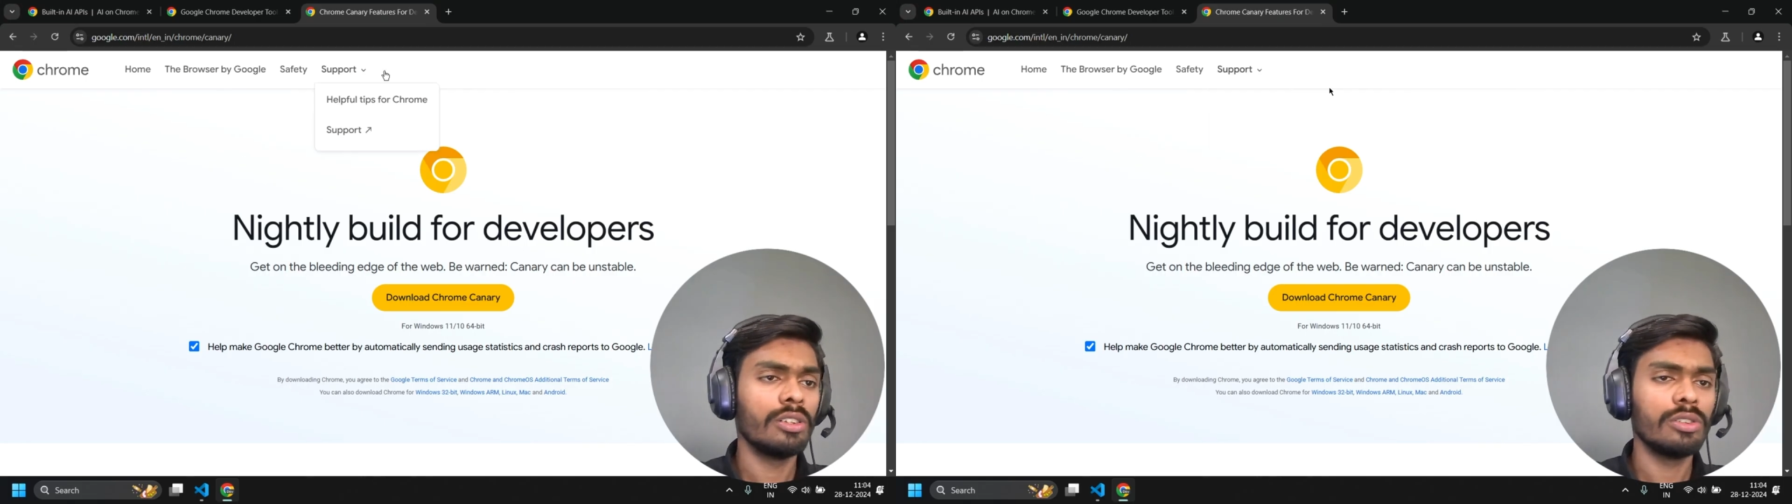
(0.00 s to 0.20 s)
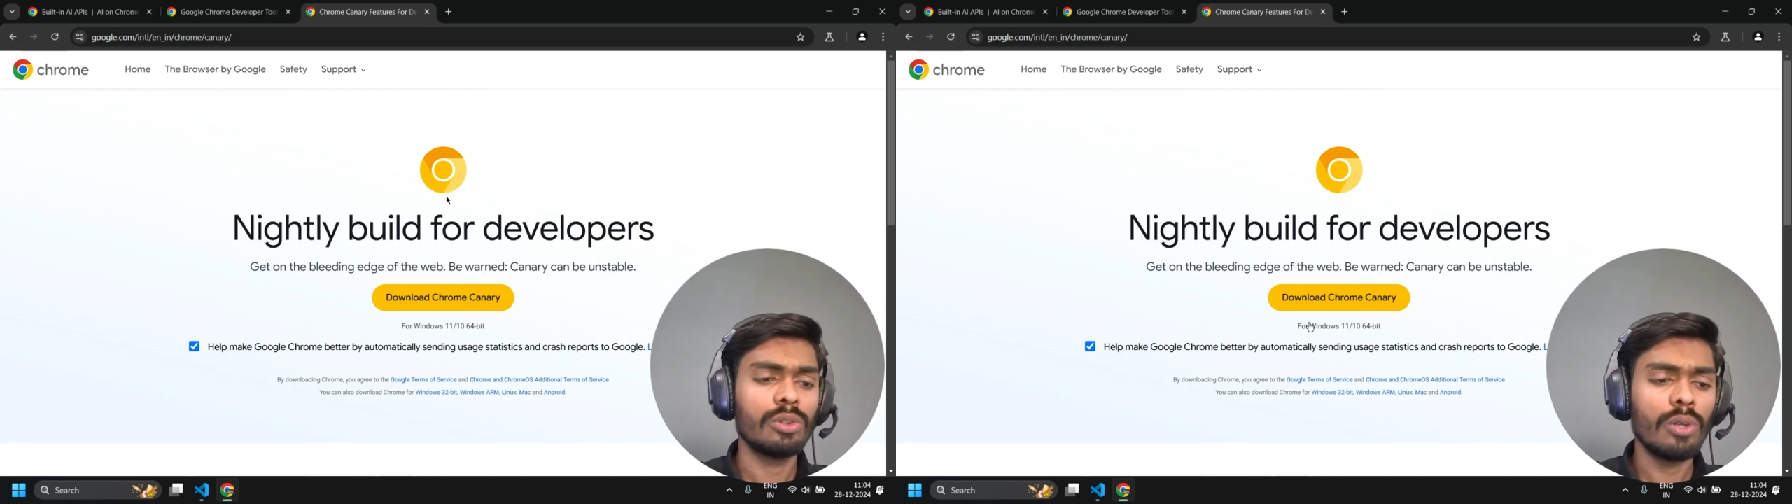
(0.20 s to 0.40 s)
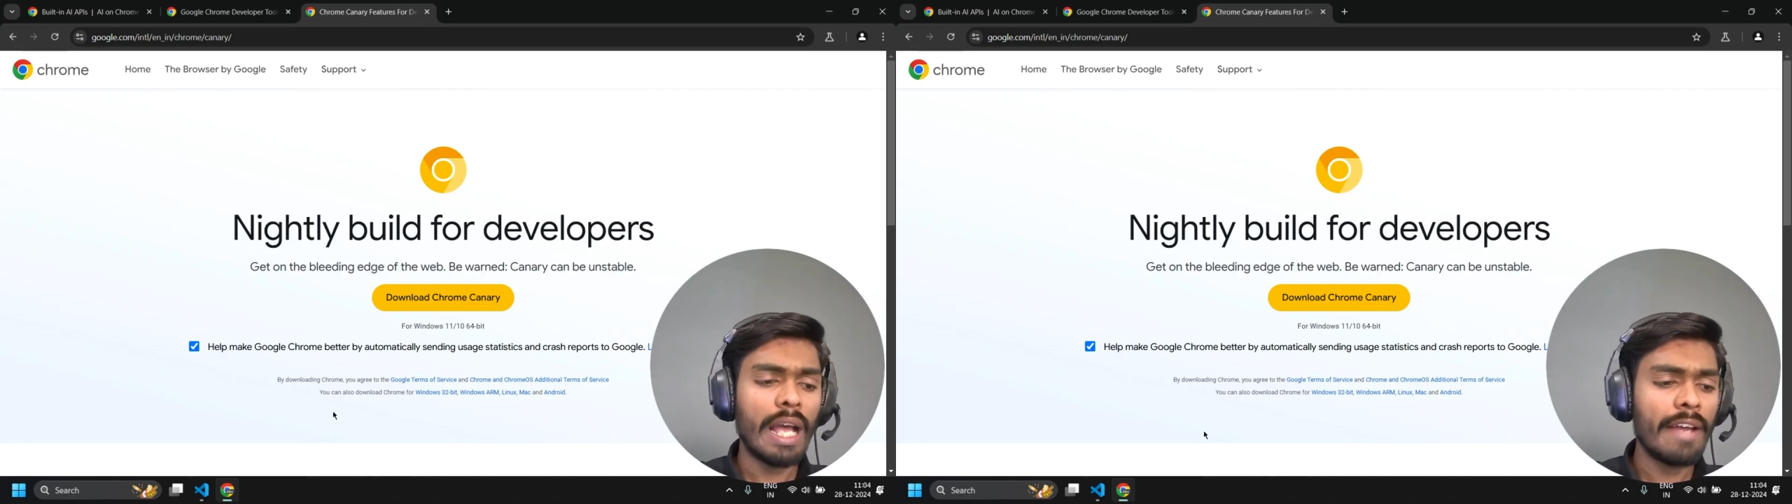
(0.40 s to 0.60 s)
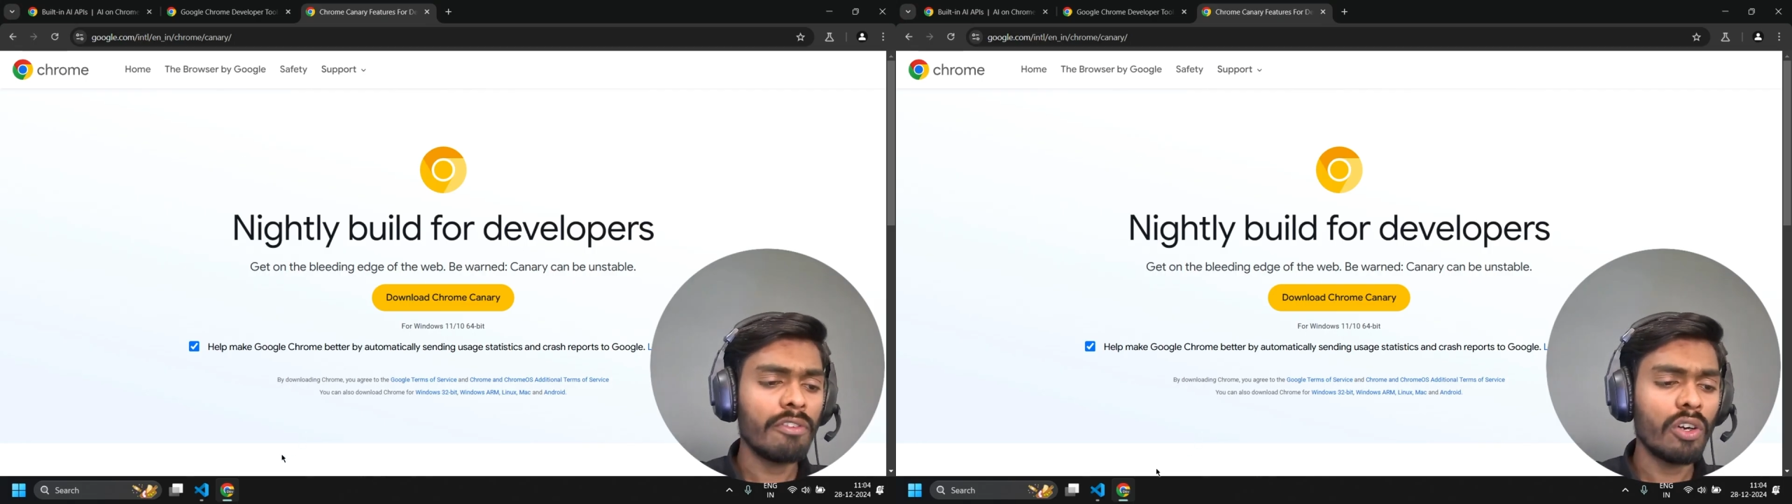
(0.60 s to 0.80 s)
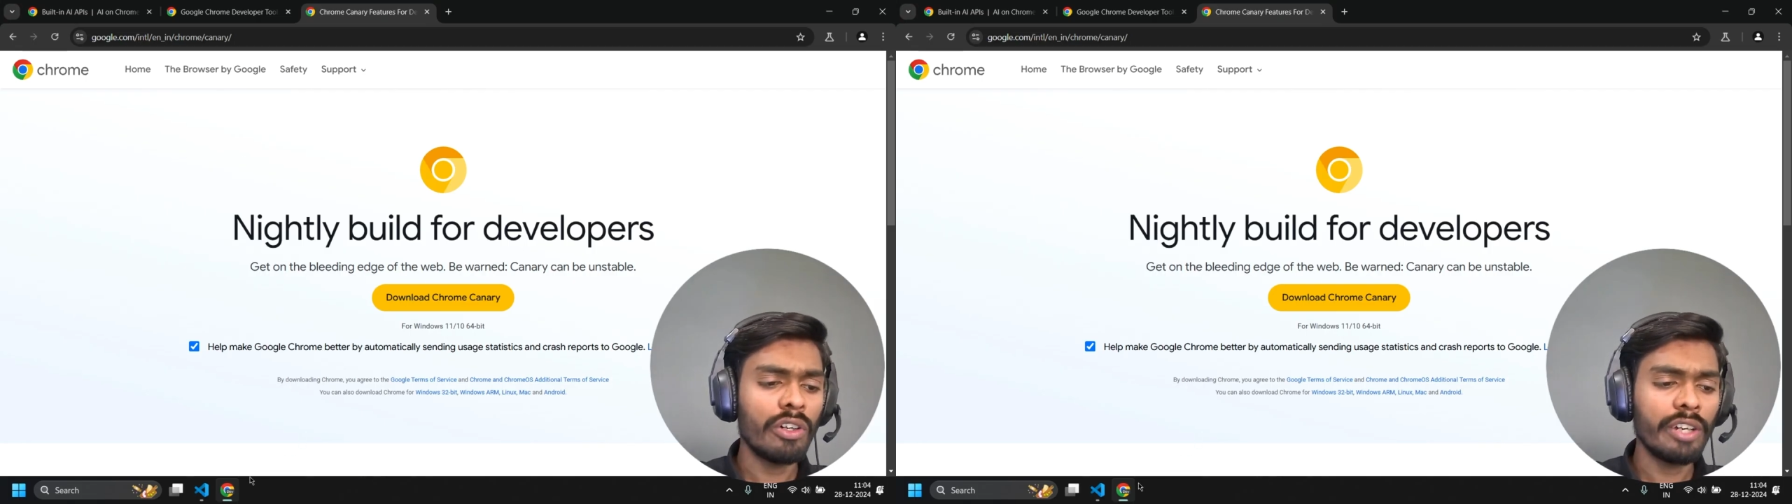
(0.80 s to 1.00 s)
So I have
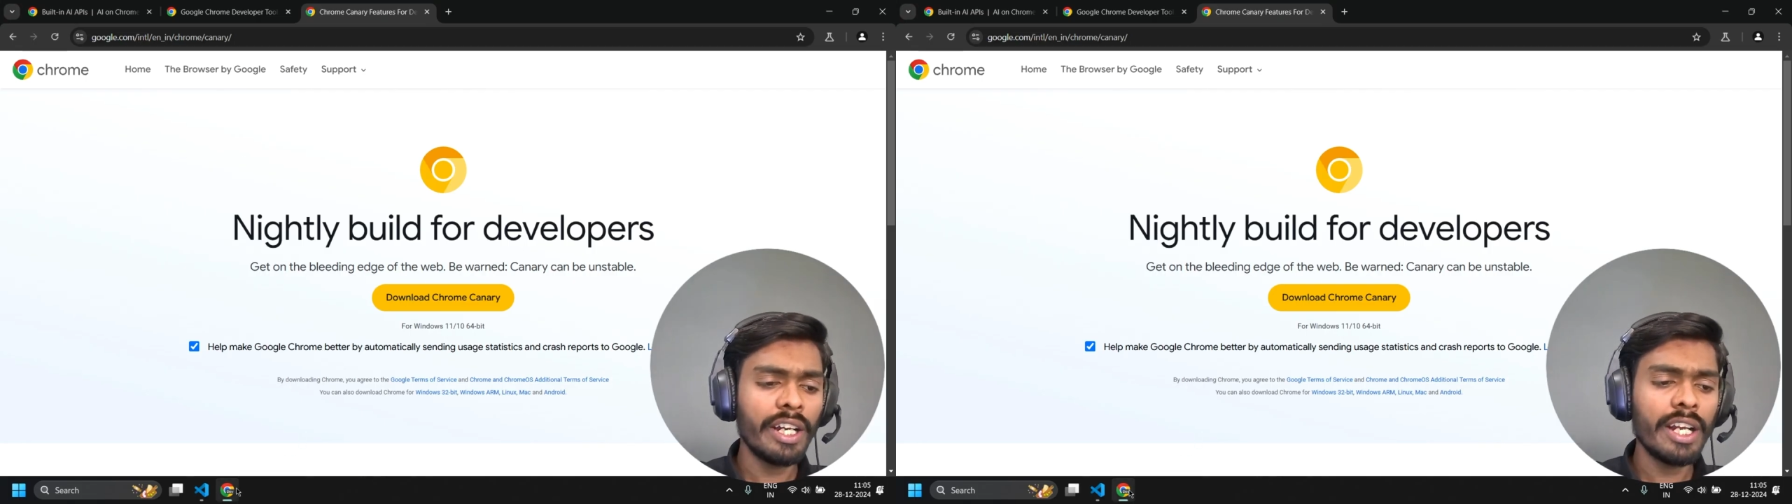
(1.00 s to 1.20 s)
already